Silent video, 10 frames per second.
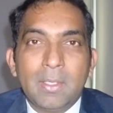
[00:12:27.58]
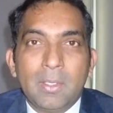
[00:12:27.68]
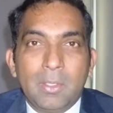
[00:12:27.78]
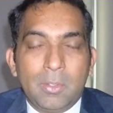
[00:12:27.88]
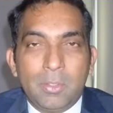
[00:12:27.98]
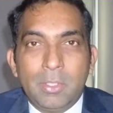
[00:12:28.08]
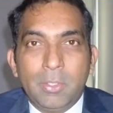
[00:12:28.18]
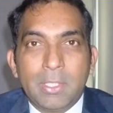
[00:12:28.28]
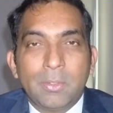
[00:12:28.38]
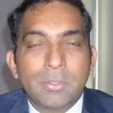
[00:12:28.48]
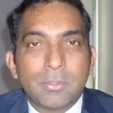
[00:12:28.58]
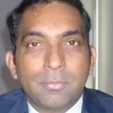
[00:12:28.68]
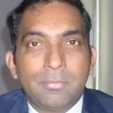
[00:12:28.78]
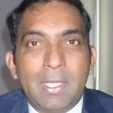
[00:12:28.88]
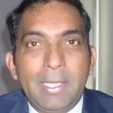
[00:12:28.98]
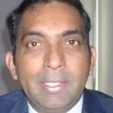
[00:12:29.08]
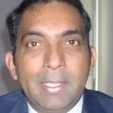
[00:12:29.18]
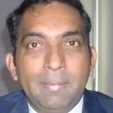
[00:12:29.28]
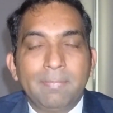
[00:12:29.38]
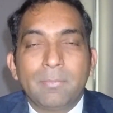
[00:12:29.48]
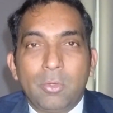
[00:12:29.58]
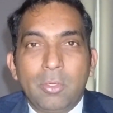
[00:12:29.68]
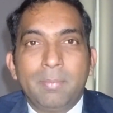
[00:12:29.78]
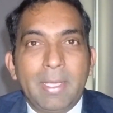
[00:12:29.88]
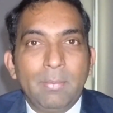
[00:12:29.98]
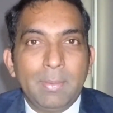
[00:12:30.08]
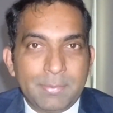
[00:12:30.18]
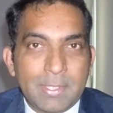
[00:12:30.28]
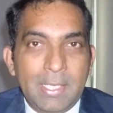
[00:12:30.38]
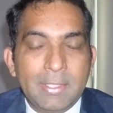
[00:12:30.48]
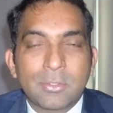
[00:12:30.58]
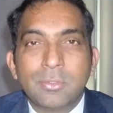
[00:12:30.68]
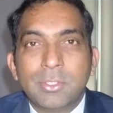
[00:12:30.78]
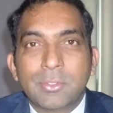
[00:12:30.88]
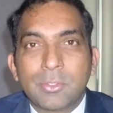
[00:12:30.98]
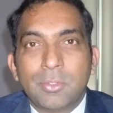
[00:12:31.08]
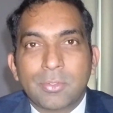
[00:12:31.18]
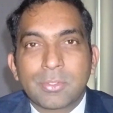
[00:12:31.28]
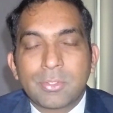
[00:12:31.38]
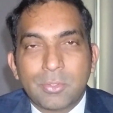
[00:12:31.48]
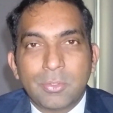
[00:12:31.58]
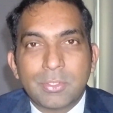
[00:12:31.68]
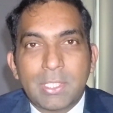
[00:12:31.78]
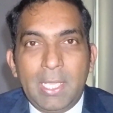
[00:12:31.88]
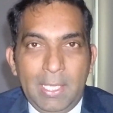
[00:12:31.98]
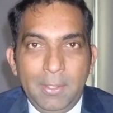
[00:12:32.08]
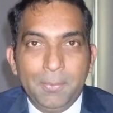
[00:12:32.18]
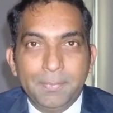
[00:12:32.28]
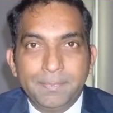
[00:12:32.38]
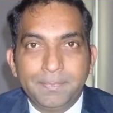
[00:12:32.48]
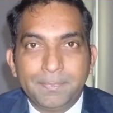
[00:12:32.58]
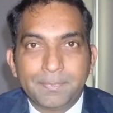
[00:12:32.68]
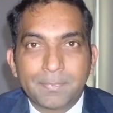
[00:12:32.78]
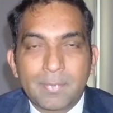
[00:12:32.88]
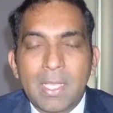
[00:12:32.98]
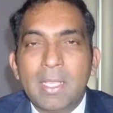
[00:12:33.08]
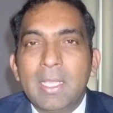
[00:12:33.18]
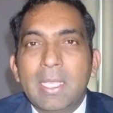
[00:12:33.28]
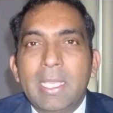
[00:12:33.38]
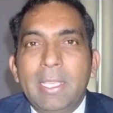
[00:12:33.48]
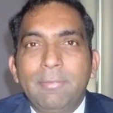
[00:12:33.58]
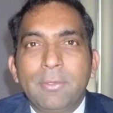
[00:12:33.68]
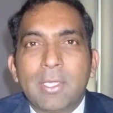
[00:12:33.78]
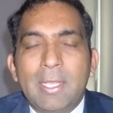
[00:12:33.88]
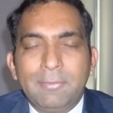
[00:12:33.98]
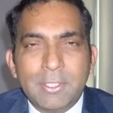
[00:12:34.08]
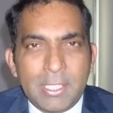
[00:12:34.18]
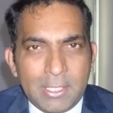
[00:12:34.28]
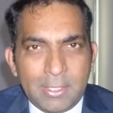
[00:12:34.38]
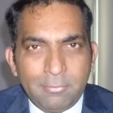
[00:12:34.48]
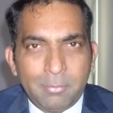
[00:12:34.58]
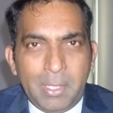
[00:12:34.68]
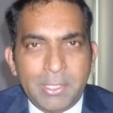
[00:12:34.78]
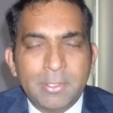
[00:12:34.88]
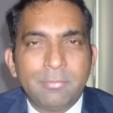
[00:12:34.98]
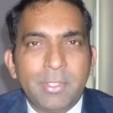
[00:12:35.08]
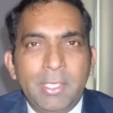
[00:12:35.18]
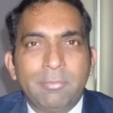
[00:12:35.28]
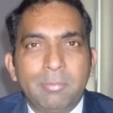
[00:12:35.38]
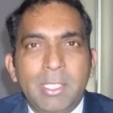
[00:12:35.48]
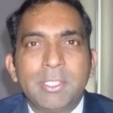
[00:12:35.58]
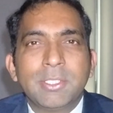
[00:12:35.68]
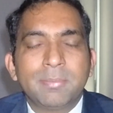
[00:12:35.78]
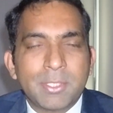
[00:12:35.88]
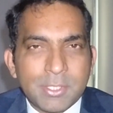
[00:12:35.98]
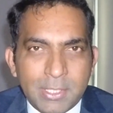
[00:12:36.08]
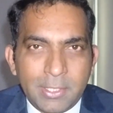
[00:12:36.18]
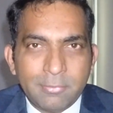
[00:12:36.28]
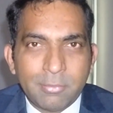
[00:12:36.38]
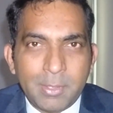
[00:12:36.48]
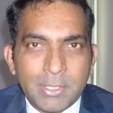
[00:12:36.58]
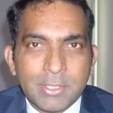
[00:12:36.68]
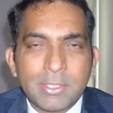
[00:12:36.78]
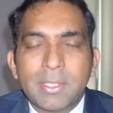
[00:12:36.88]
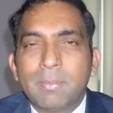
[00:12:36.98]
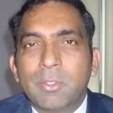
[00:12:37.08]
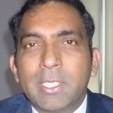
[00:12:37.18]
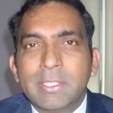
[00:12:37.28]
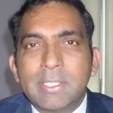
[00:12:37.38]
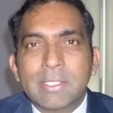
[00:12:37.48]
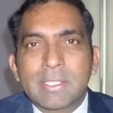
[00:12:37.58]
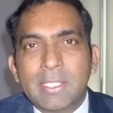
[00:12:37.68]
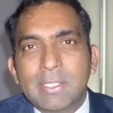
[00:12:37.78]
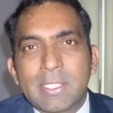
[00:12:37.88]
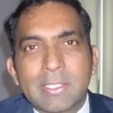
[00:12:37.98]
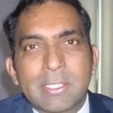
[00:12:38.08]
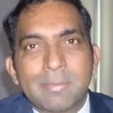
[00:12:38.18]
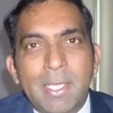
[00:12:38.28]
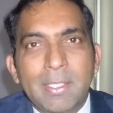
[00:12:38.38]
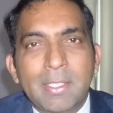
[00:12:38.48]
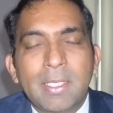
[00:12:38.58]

Or you can also find them on my website, sujittalks.au. If you're after general information, free information, pristine information about ACS Skills Assessment,